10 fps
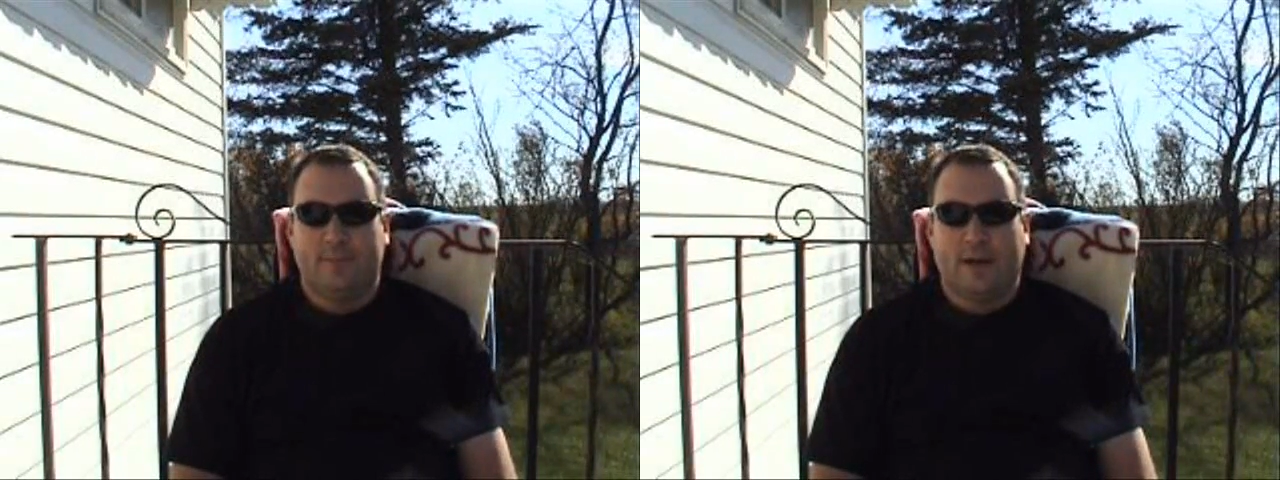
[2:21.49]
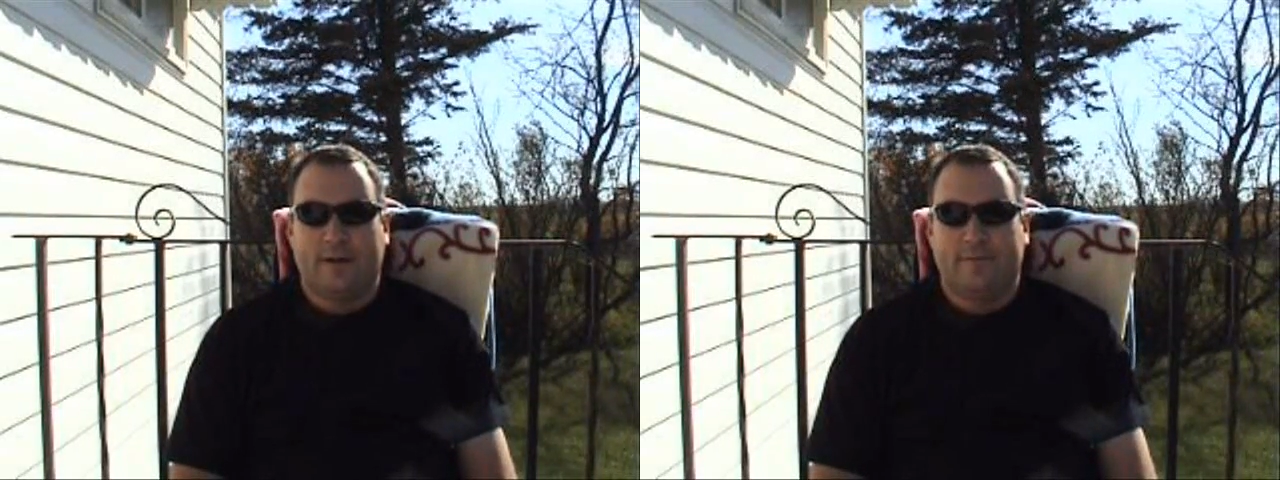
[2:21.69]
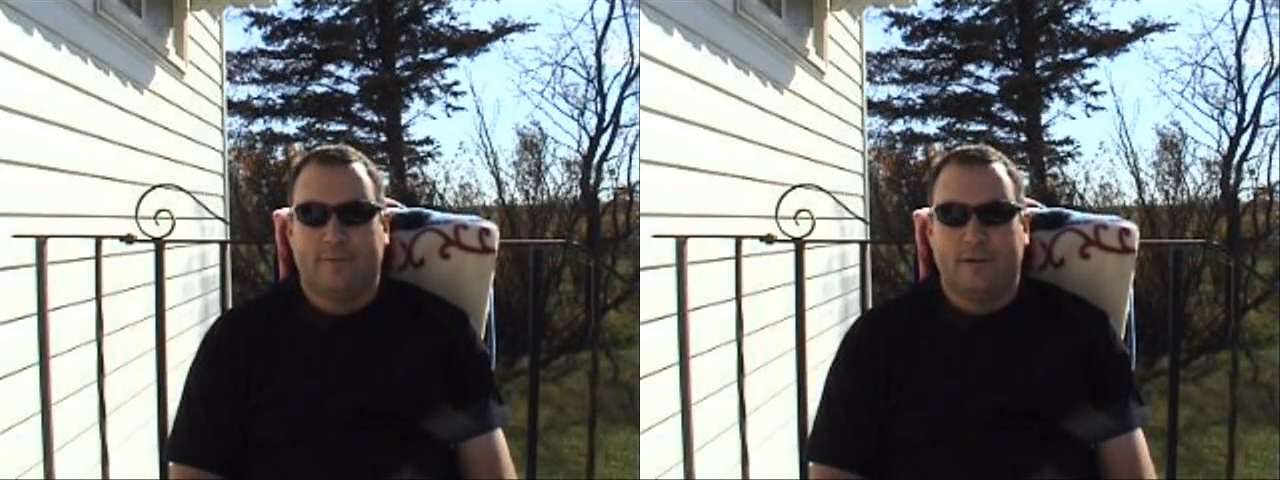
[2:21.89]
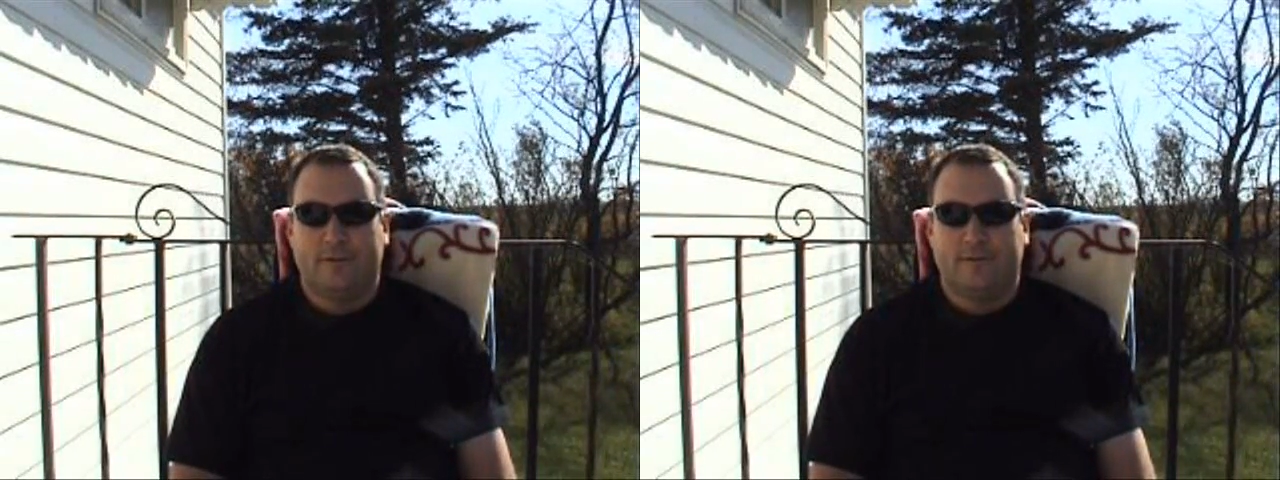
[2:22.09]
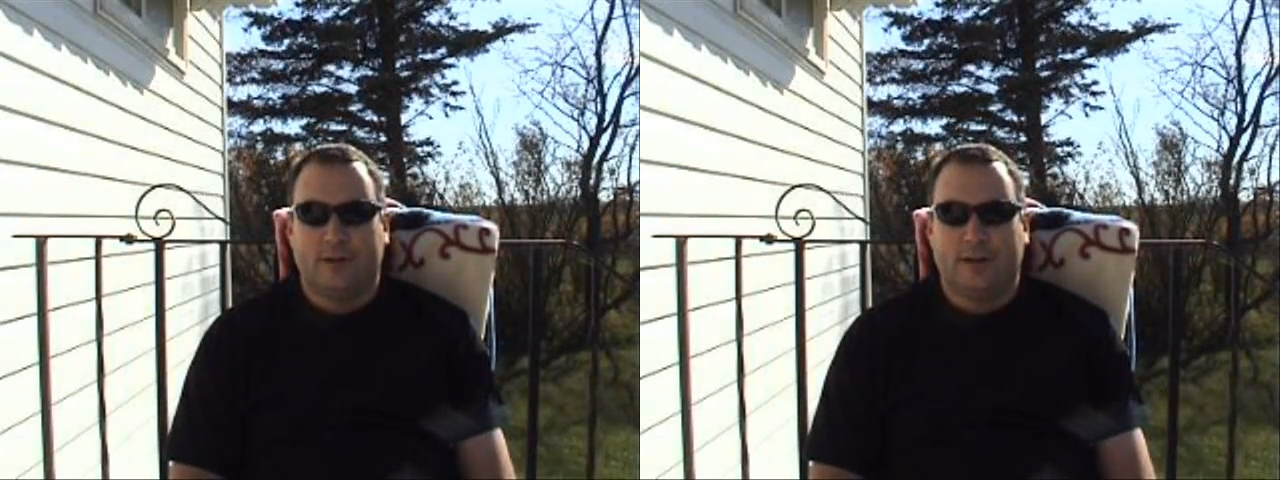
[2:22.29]
that Barry and
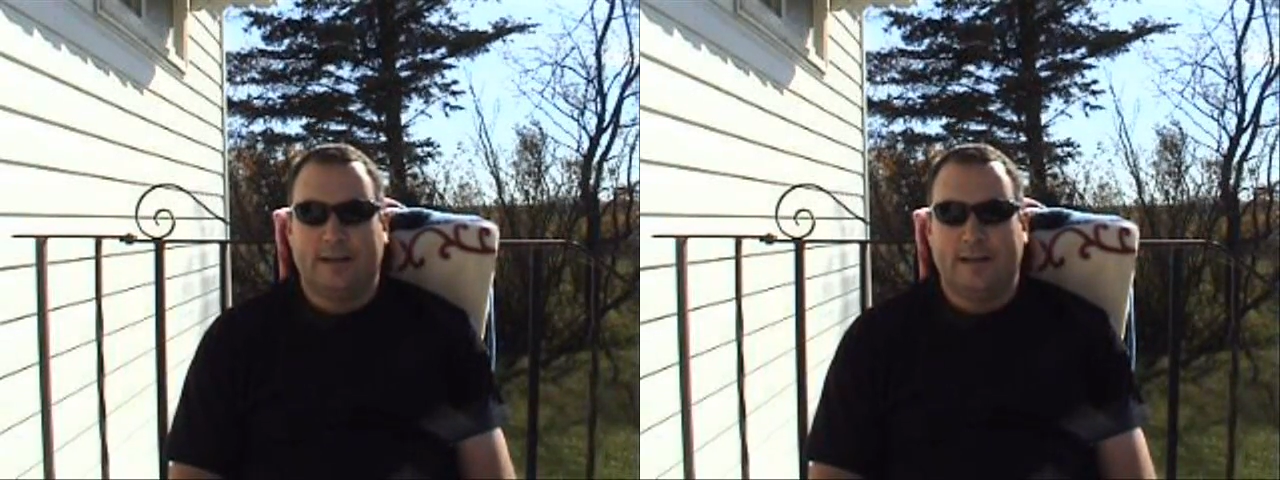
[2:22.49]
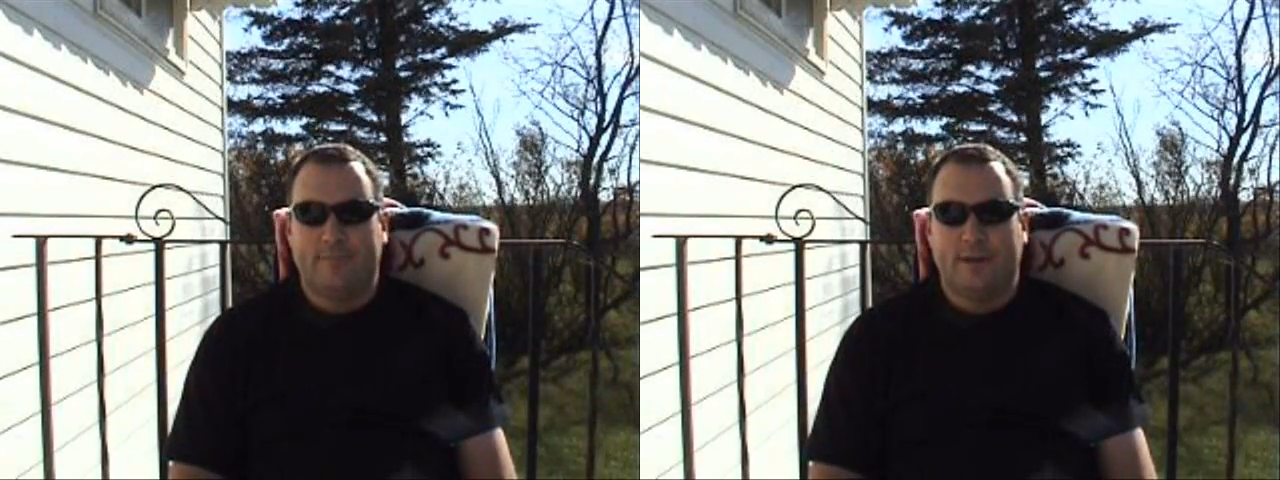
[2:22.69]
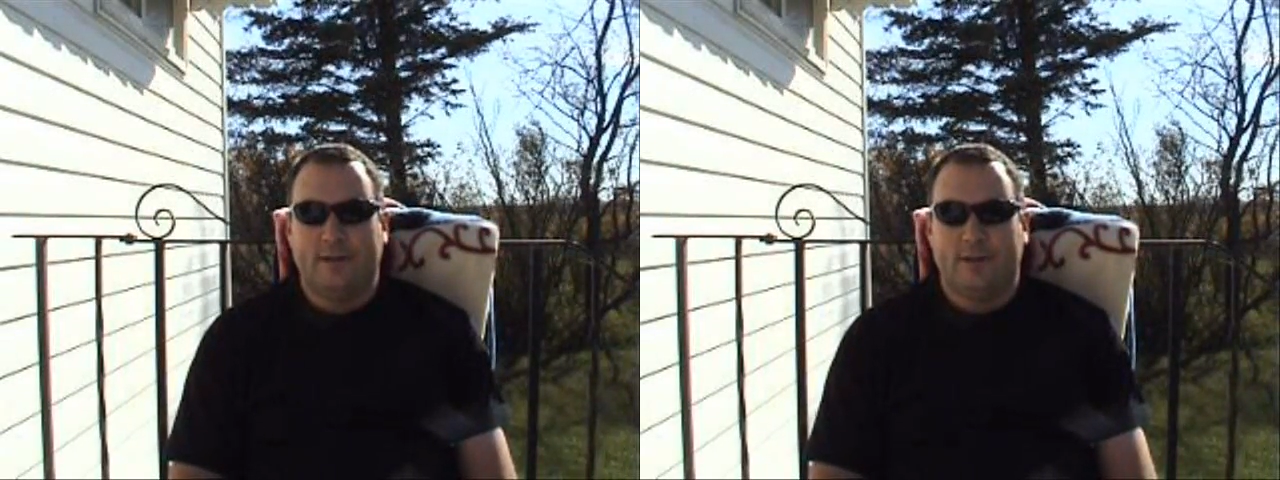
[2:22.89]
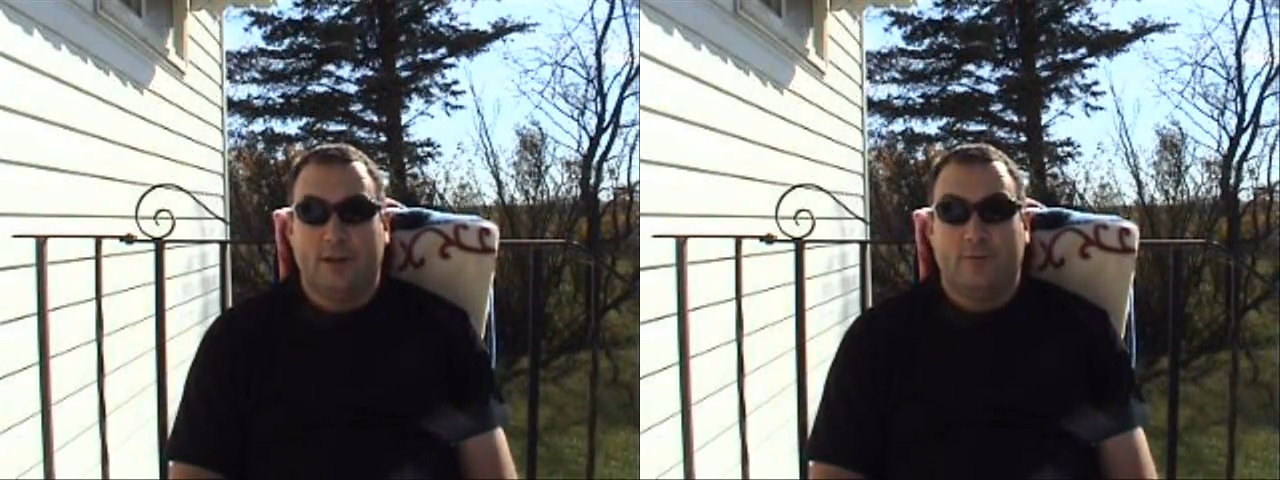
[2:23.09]
Frida have kindly lent me.